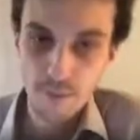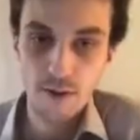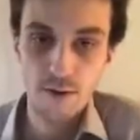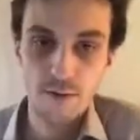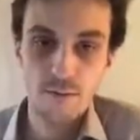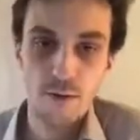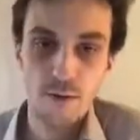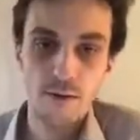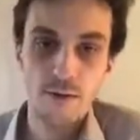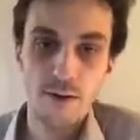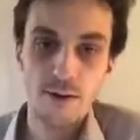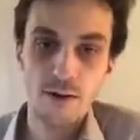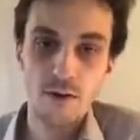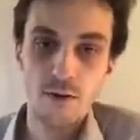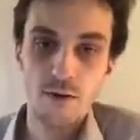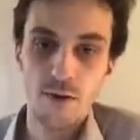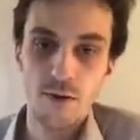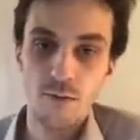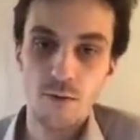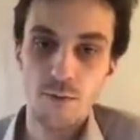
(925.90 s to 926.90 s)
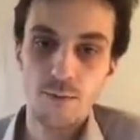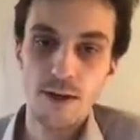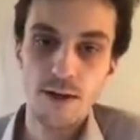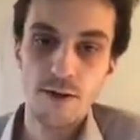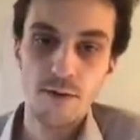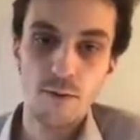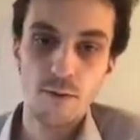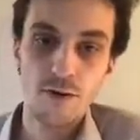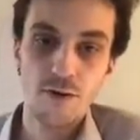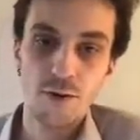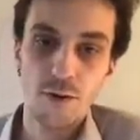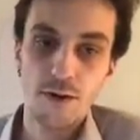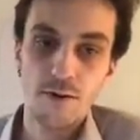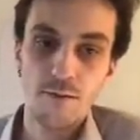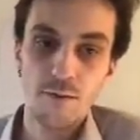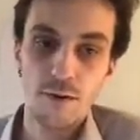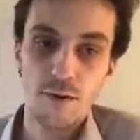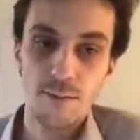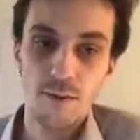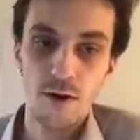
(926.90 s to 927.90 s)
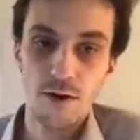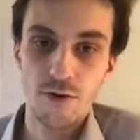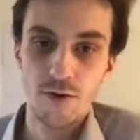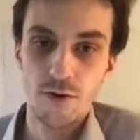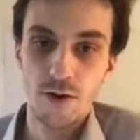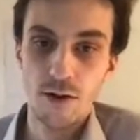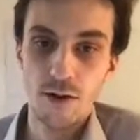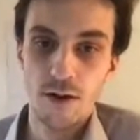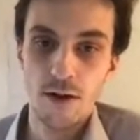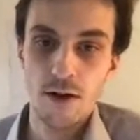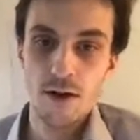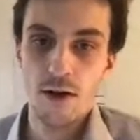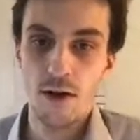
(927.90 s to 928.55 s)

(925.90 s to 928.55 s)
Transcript: build a free resolution would be to adjoin a free module